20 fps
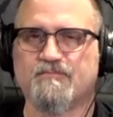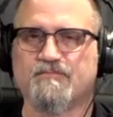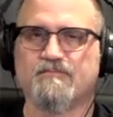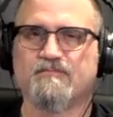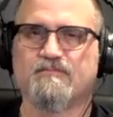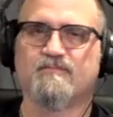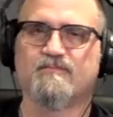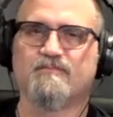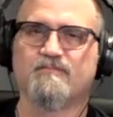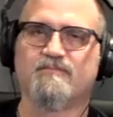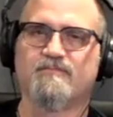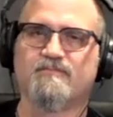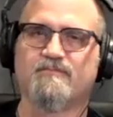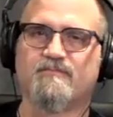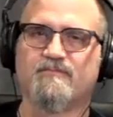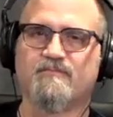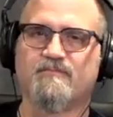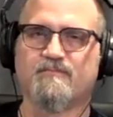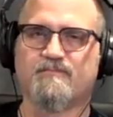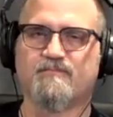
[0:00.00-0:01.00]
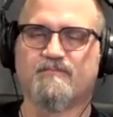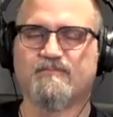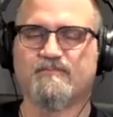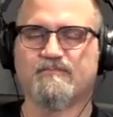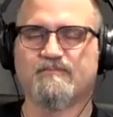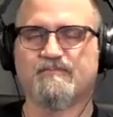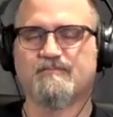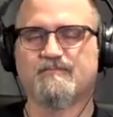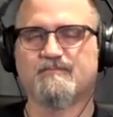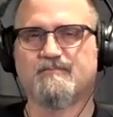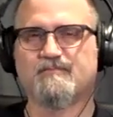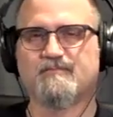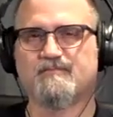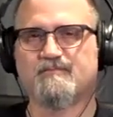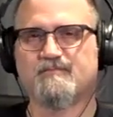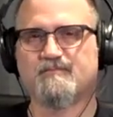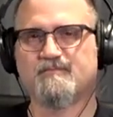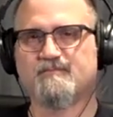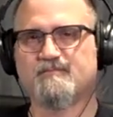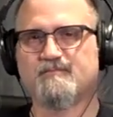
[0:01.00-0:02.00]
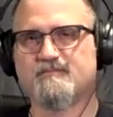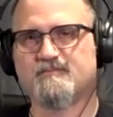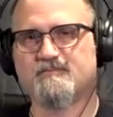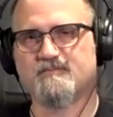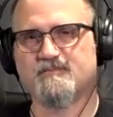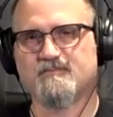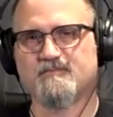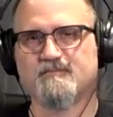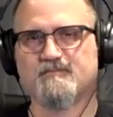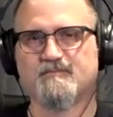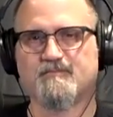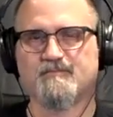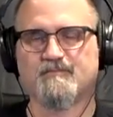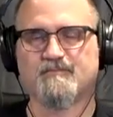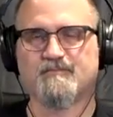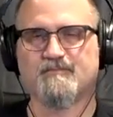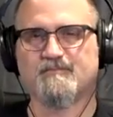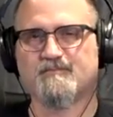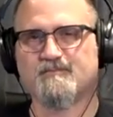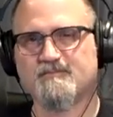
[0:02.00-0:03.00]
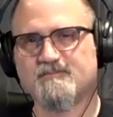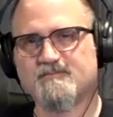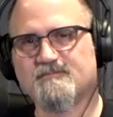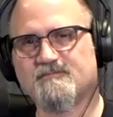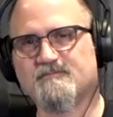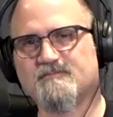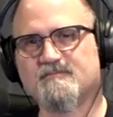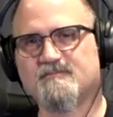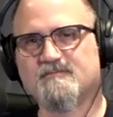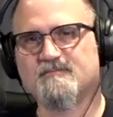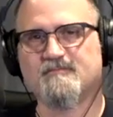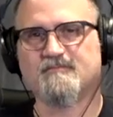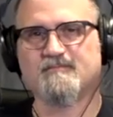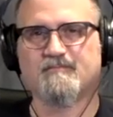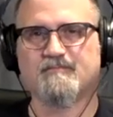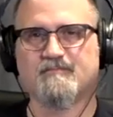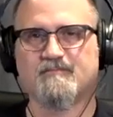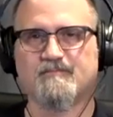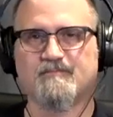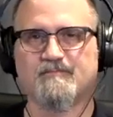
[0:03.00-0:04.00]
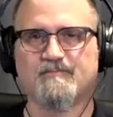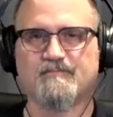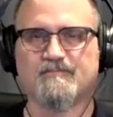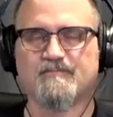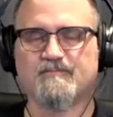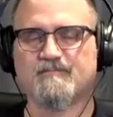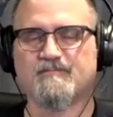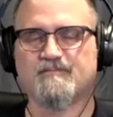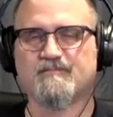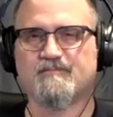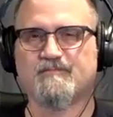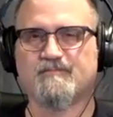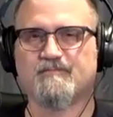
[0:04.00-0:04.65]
This person isn't speaking.